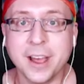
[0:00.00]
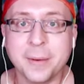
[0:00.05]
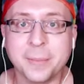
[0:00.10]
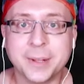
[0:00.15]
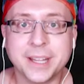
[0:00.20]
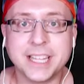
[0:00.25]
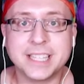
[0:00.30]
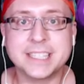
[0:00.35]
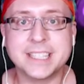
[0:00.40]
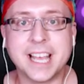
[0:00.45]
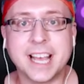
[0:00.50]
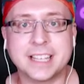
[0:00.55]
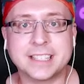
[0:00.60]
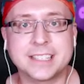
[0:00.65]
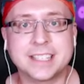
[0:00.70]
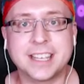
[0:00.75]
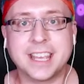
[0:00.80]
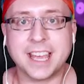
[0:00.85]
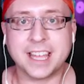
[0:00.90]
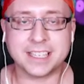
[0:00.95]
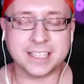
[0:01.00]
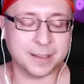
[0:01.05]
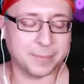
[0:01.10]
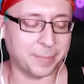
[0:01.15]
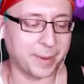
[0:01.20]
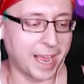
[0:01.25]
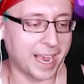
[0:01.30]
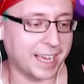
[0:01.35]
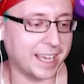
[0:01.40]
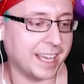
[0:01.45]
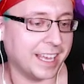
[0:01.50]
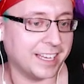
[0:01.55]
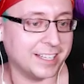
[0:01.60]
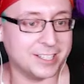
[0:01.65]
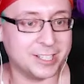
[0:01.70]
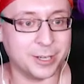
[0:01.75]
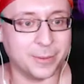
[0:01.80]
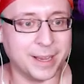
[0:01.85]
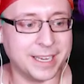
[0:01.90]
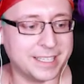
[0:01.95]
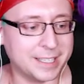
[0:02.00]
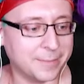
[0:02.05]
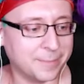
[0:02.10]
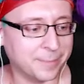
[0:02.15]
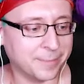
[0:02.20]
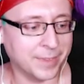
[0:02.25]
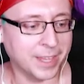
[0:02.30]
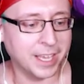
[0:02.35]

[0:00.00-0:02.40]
But let's, get back into it.